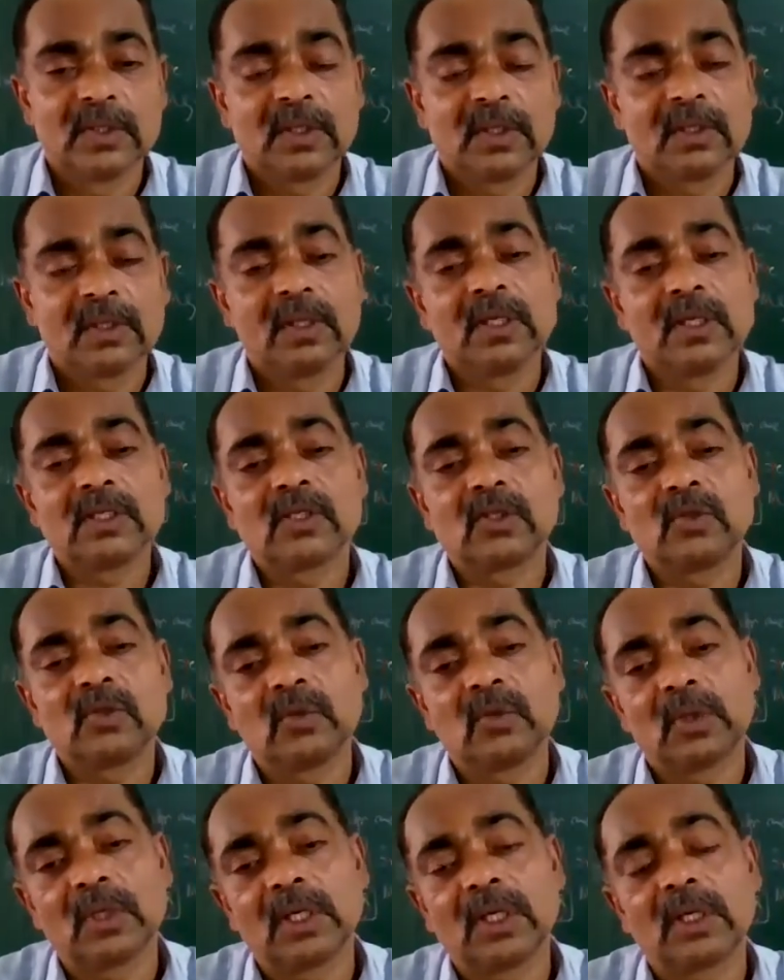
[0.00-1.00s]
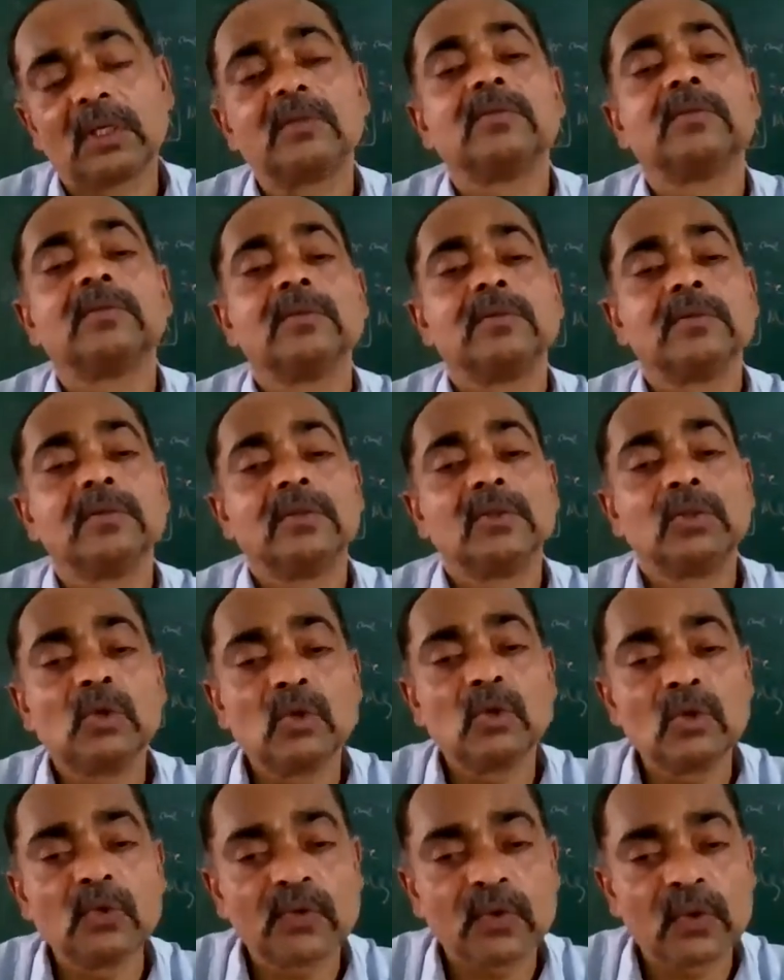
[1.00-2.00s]
These 2 were
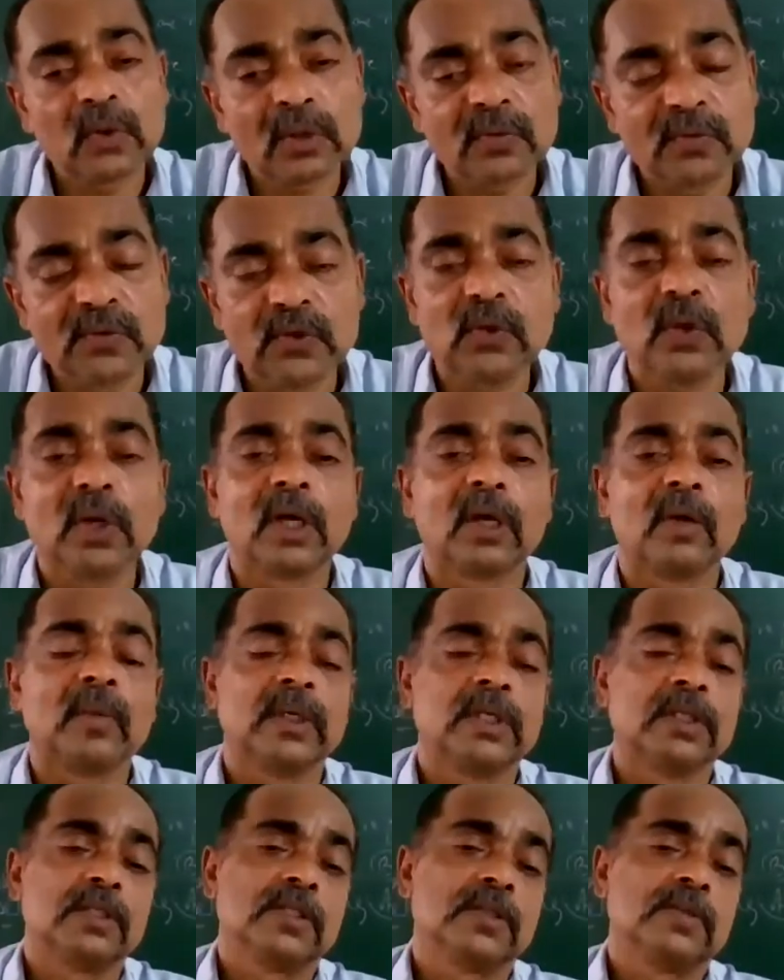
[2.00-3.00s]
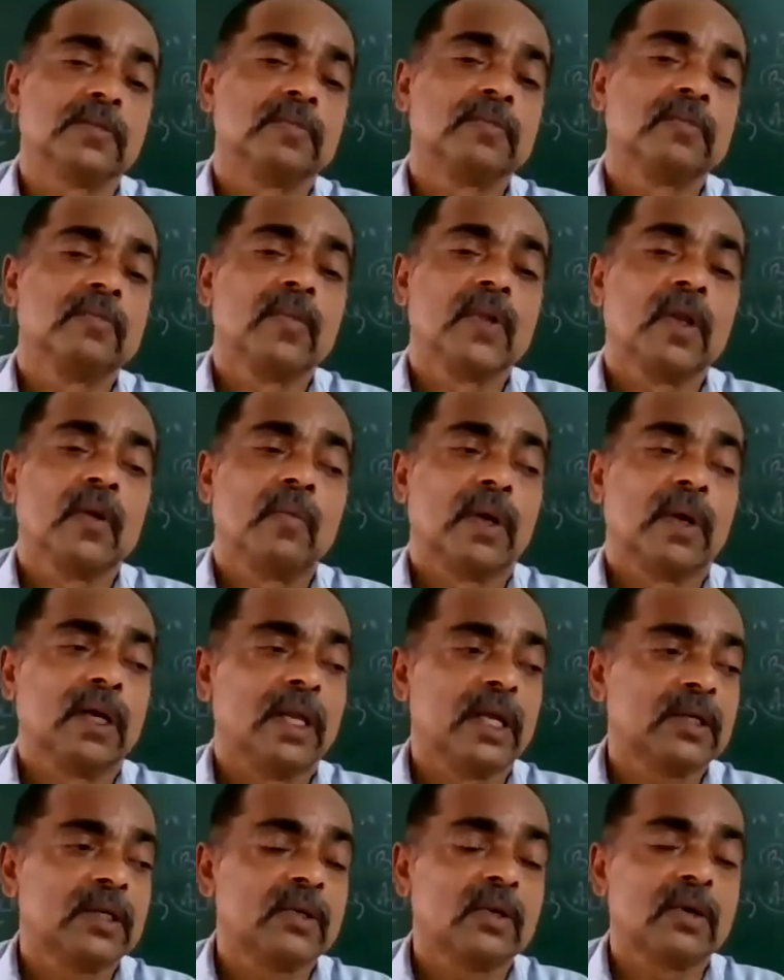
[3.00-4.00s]
true for few elements. But
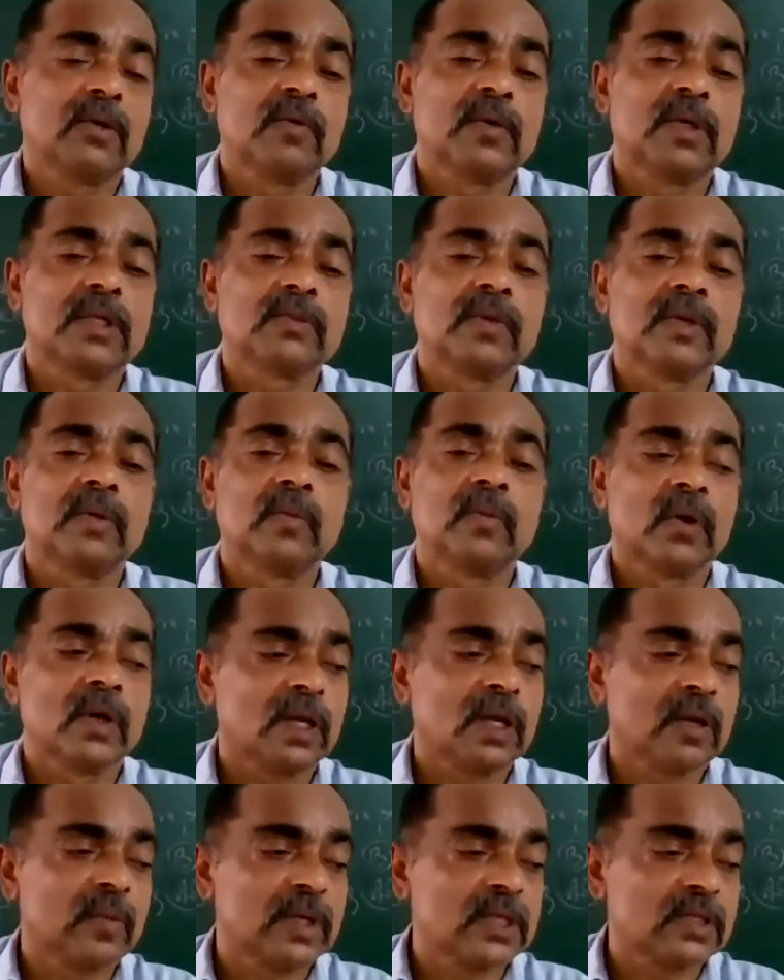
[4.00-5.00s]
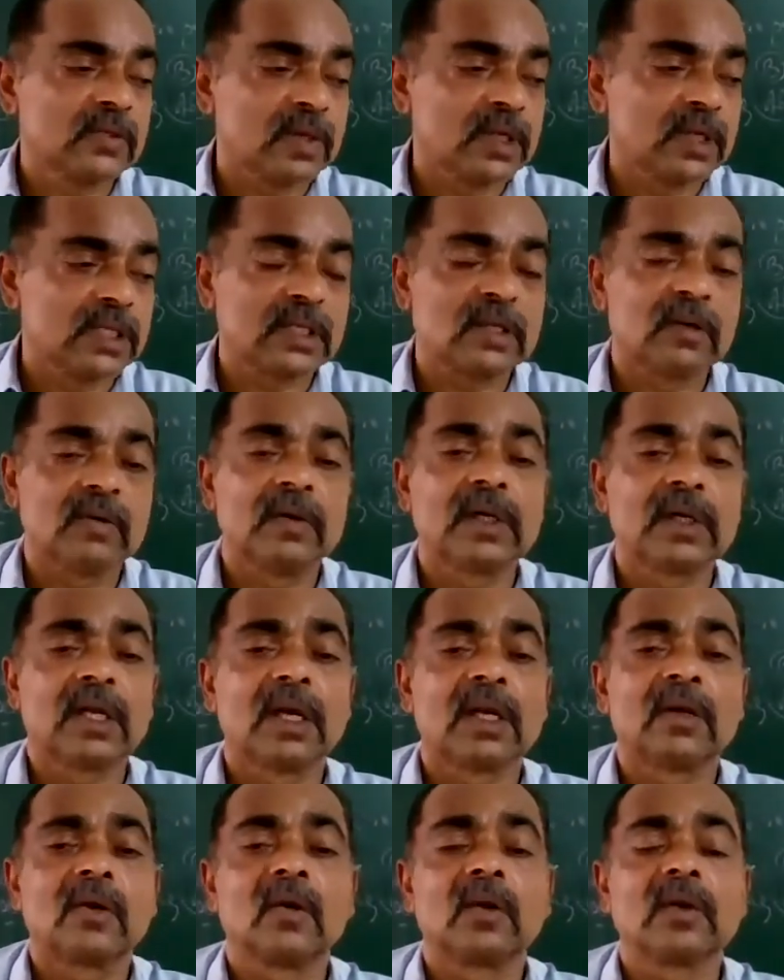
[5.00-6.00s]
later onwards, when more elements were discovered
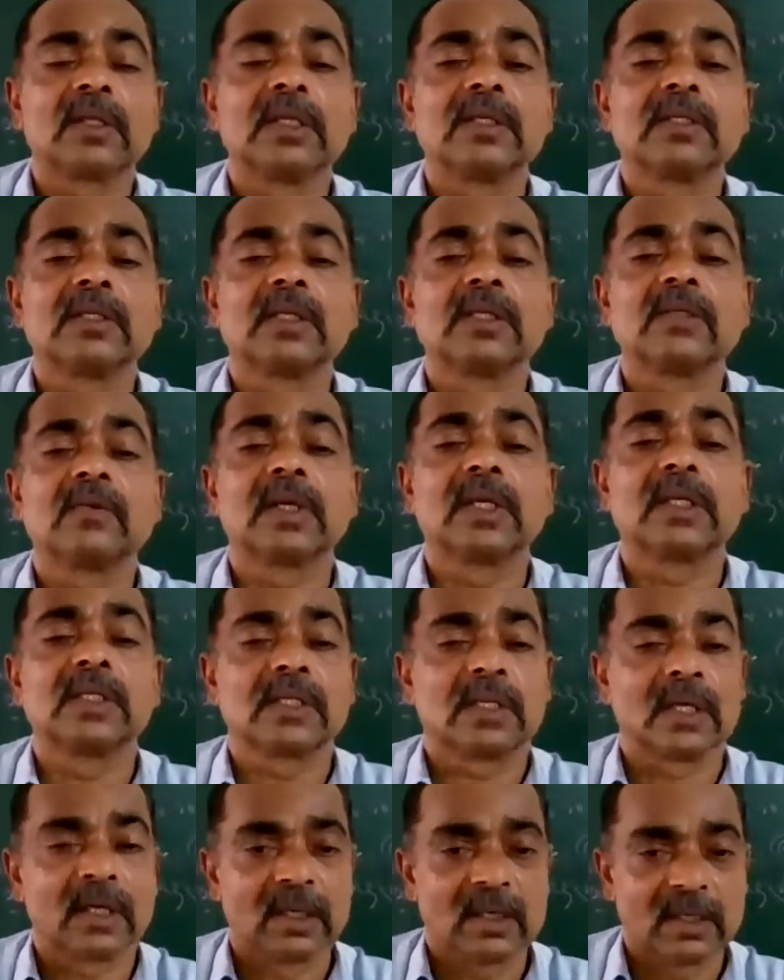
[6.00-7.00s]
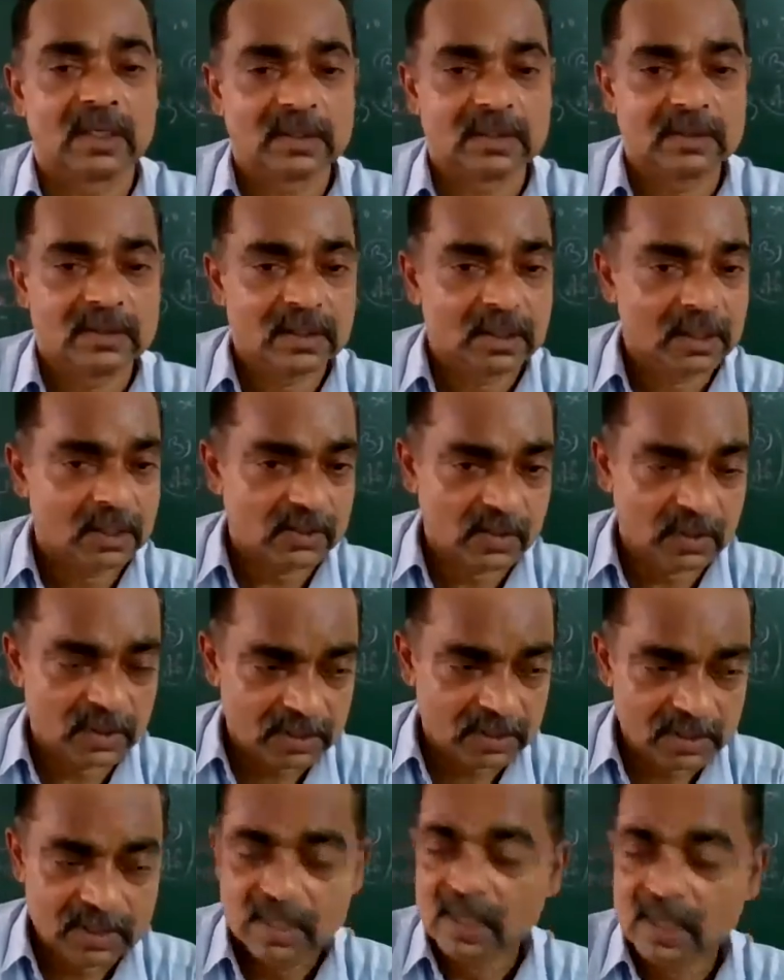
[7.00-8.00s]
and all these things were discarded. Understood
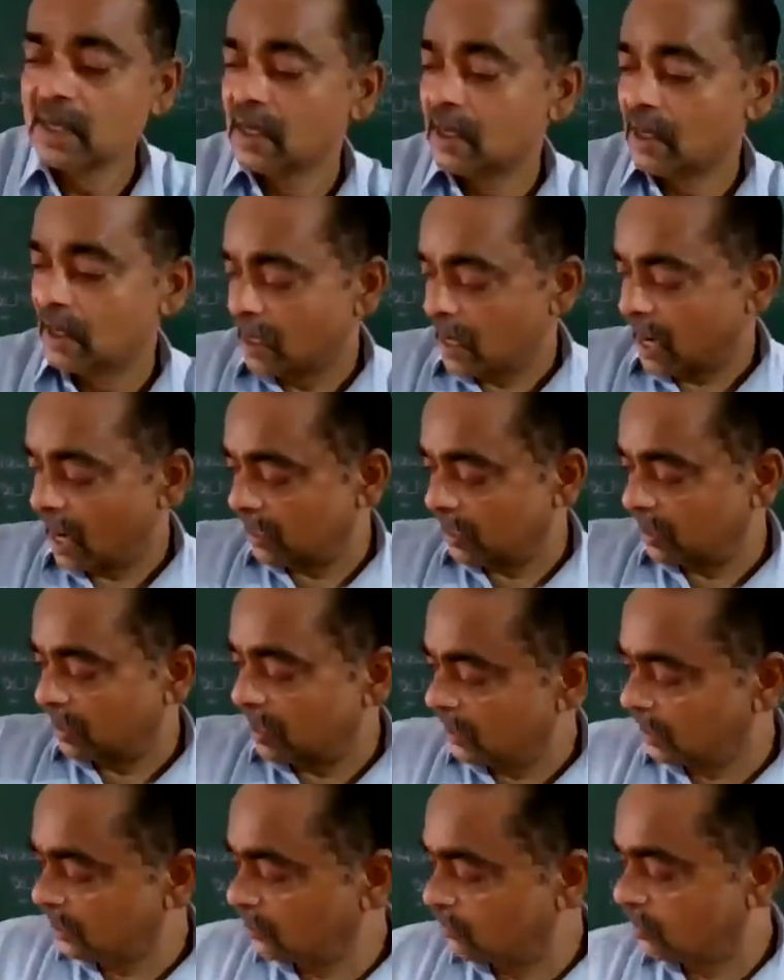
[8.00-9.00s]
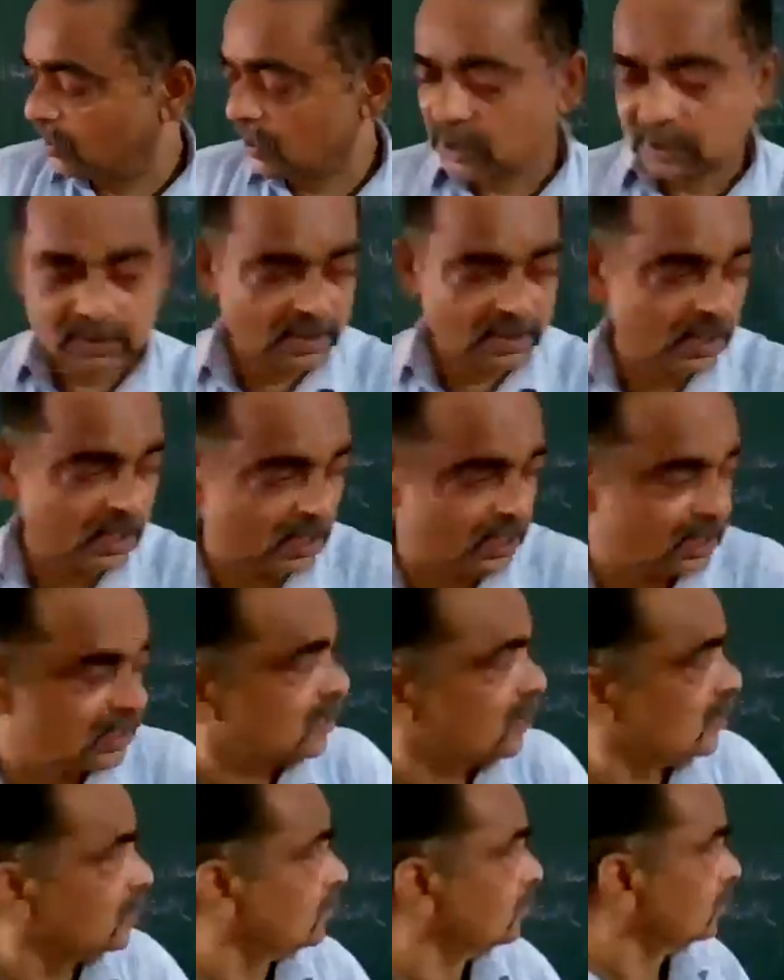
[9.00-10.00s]
it? And the next one
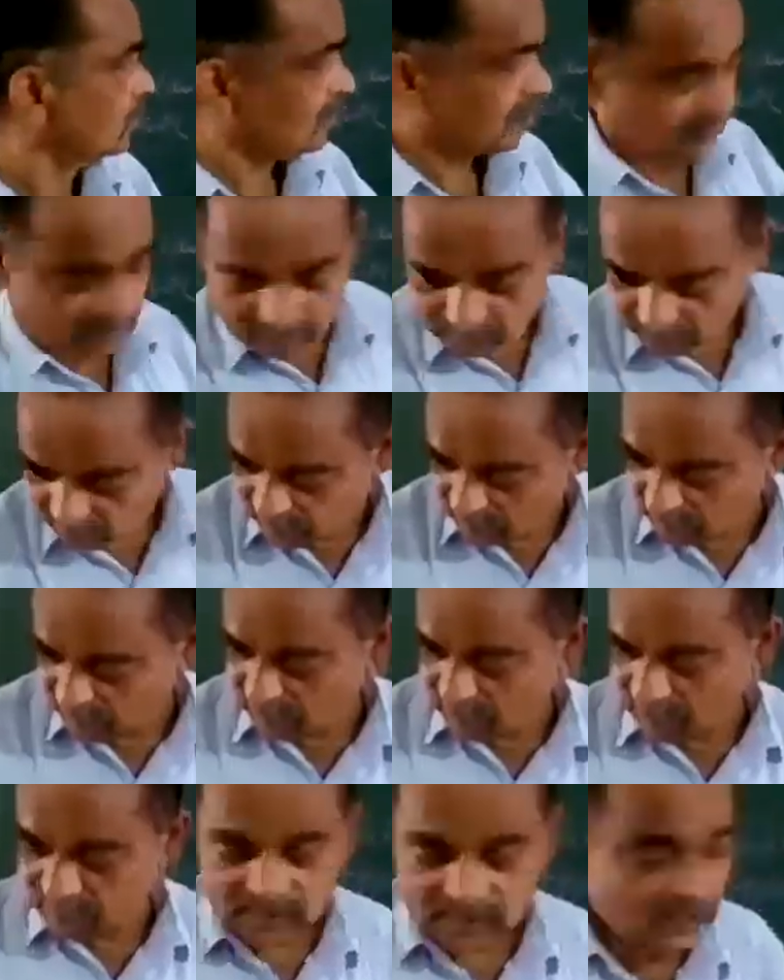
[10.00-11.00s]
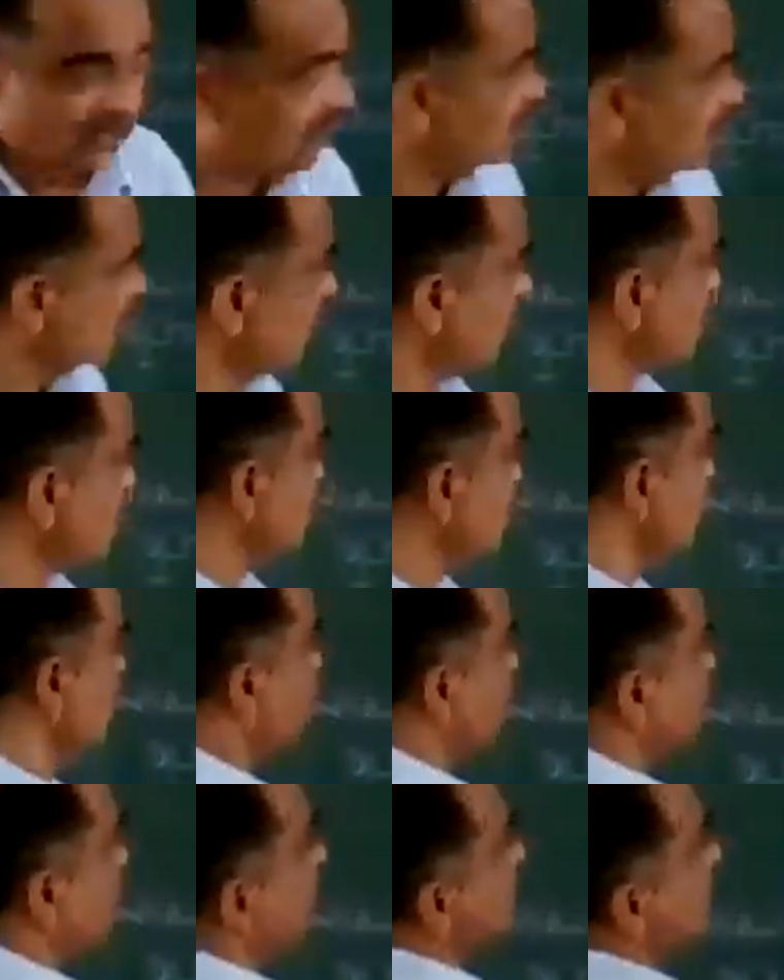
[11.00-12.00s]
is, that is the most
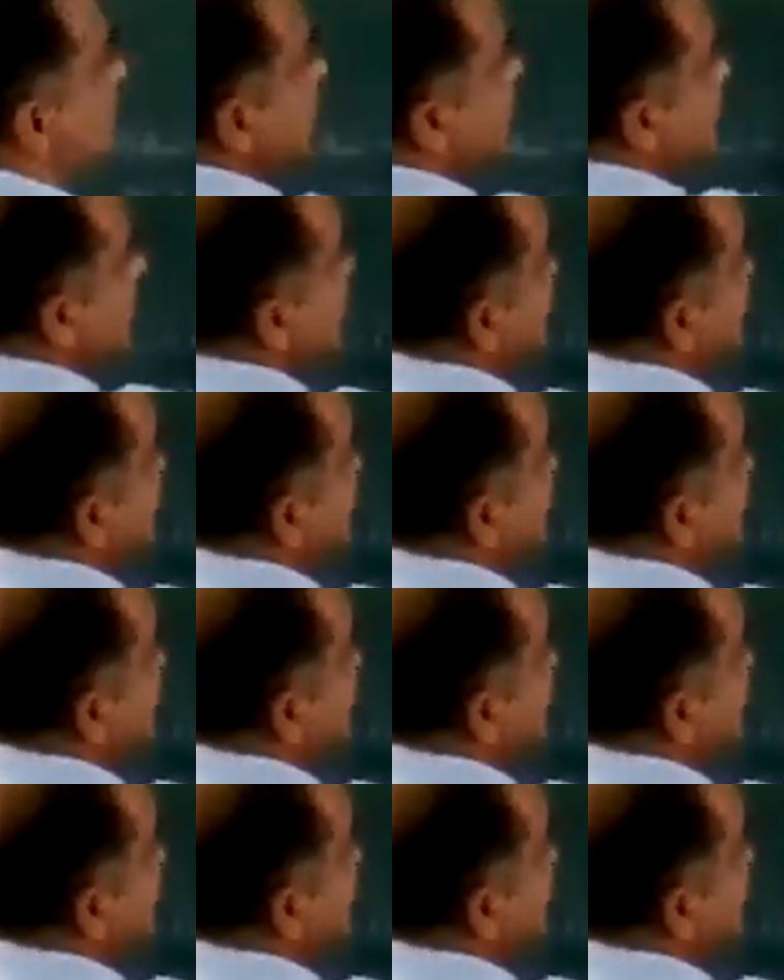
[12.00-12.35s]
important.